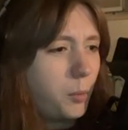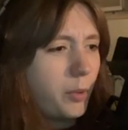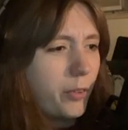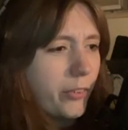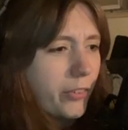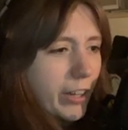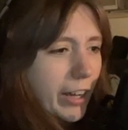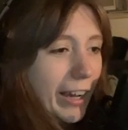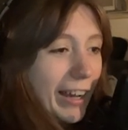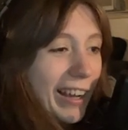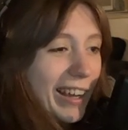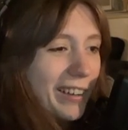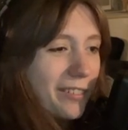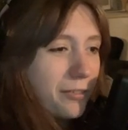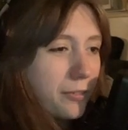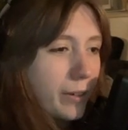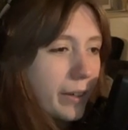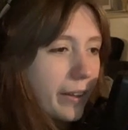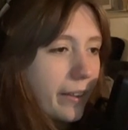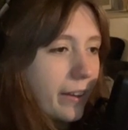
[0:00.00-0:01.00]
I'm almost
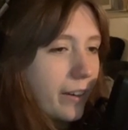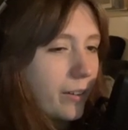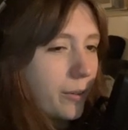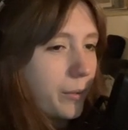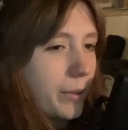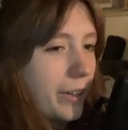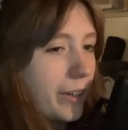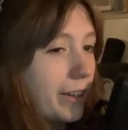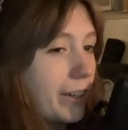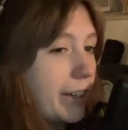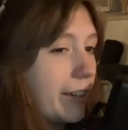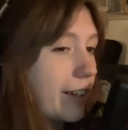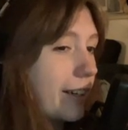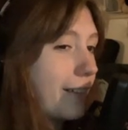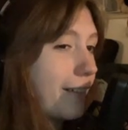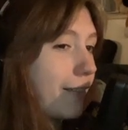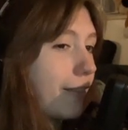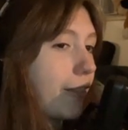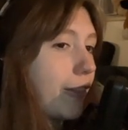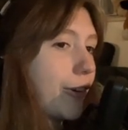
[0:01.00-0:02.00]
halfway there to what I
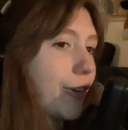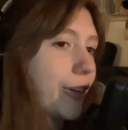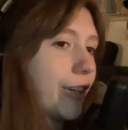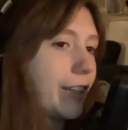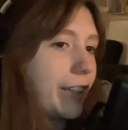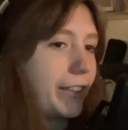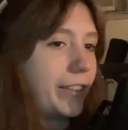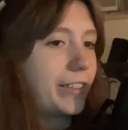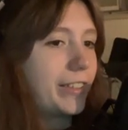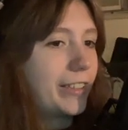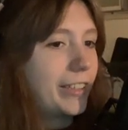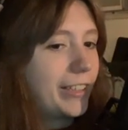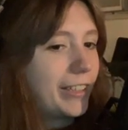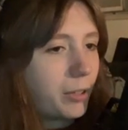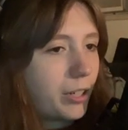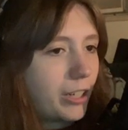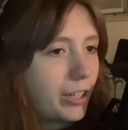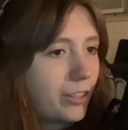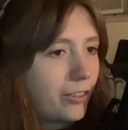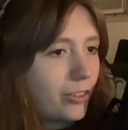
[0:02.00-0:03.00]
need. I need 30, because
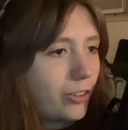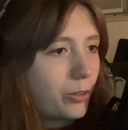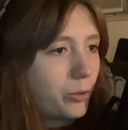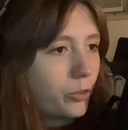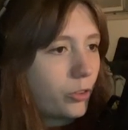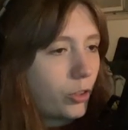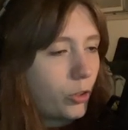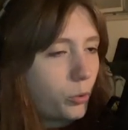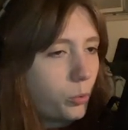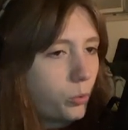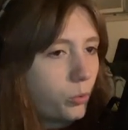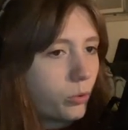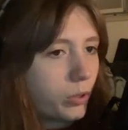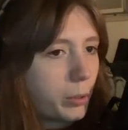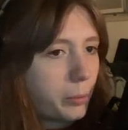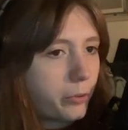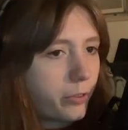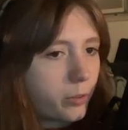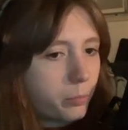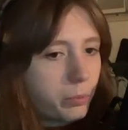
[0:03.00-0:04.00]
I'm gonna need to do 2
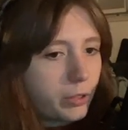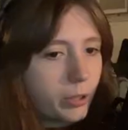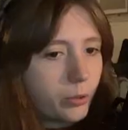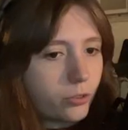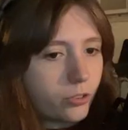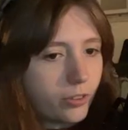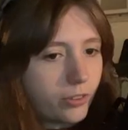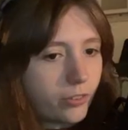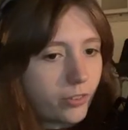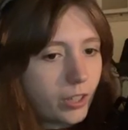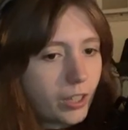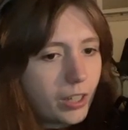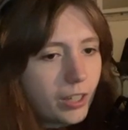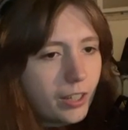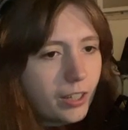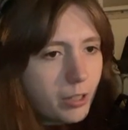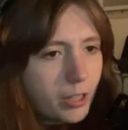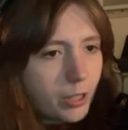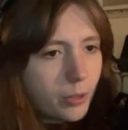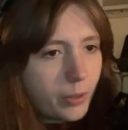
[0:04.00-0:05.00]
growth explosions.
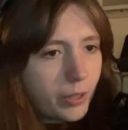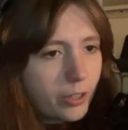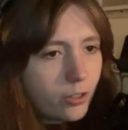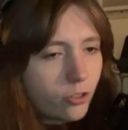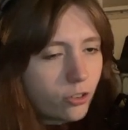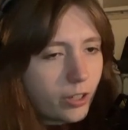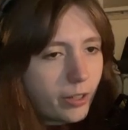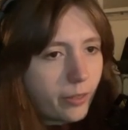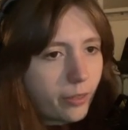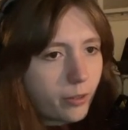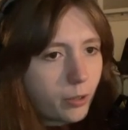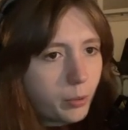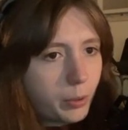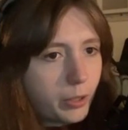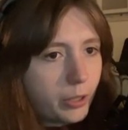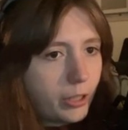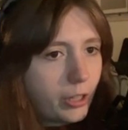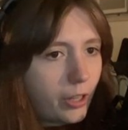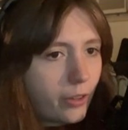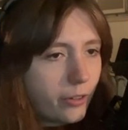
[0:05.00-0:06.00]
I'm gonna go ahead and try and
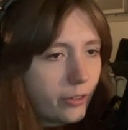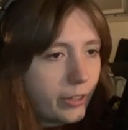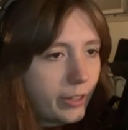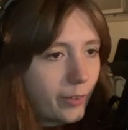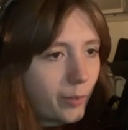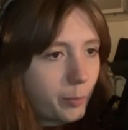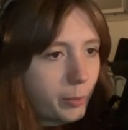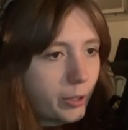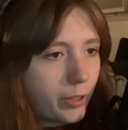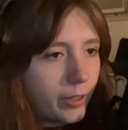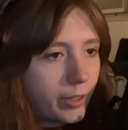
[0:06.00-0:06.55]
throw another dance